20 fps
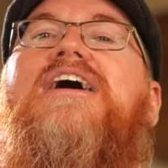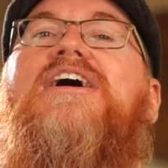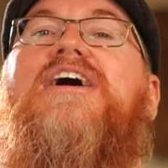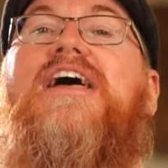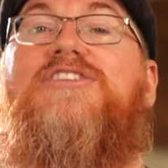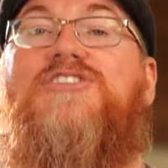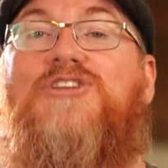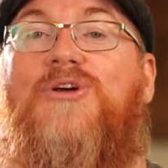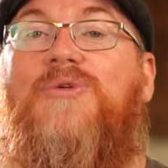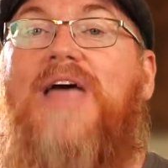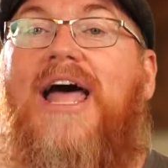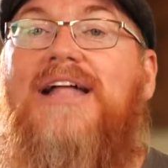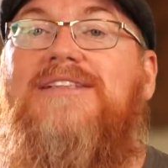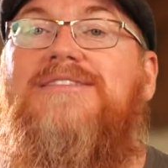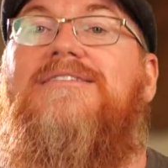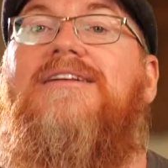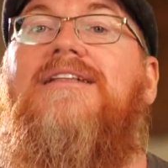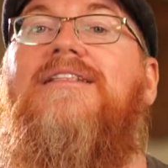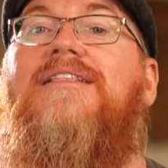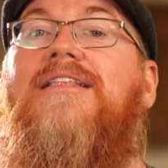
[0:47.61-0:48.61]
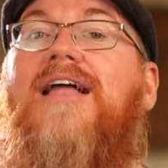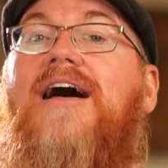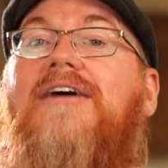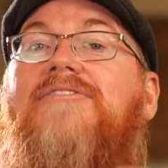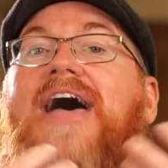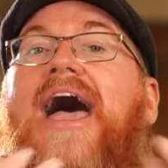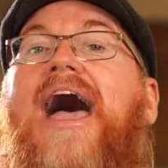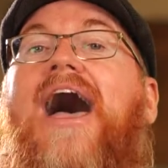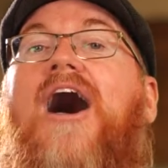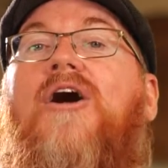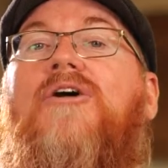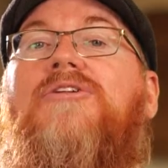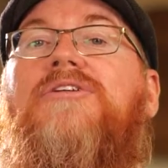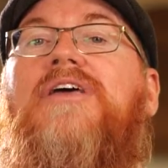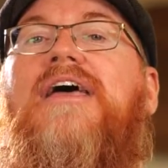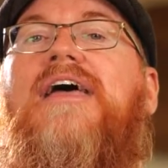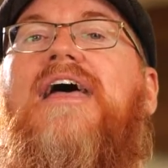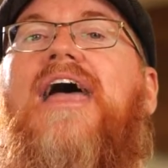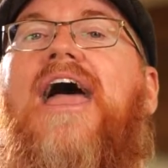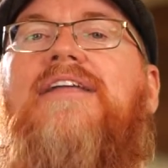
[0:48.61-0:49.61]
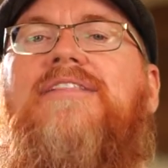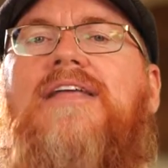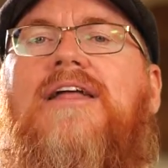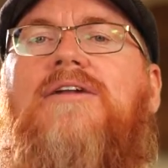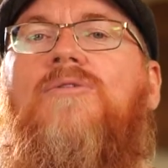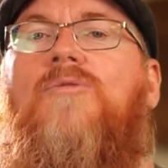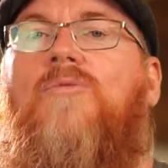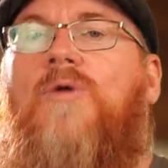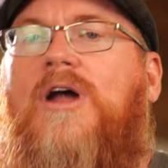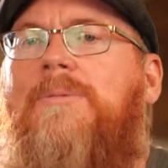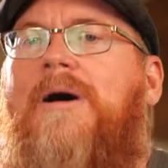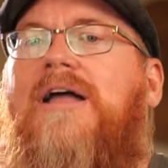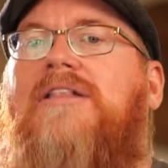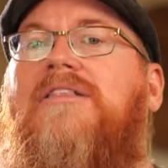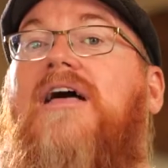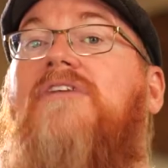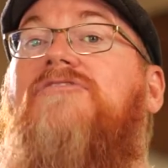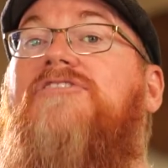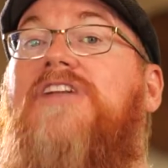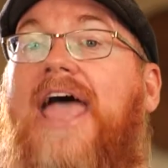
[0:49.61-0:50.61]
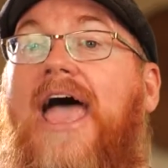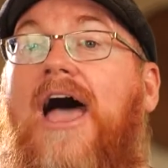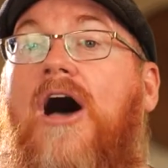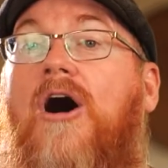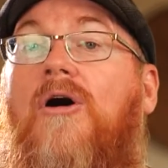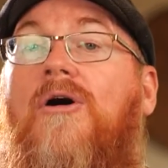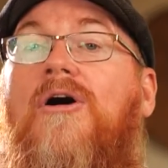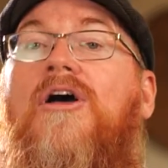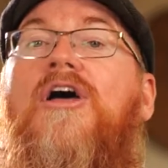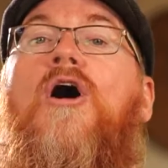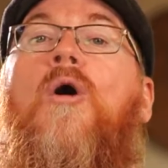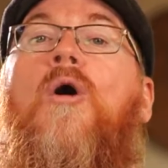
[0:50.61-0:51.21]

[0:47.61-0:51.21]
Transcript: And so that's love out. And then what about love now?